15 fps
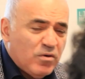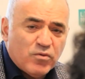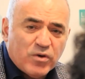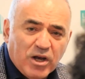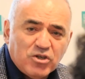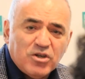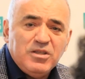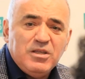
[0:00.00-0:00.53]
of
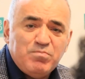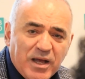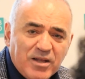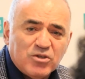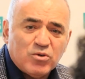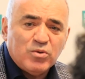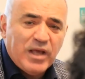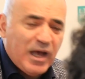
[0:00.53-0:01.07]
Russia
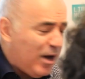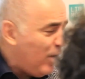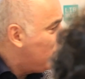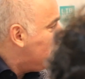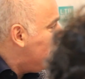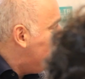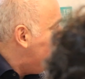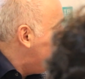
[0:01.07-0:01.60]
depends on the
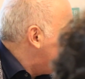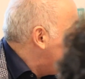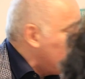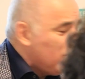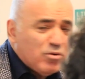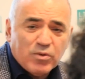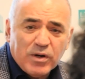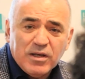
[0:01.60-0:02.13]
outcome of war
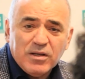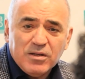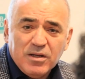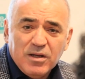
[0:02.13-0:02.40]
in Ukraine.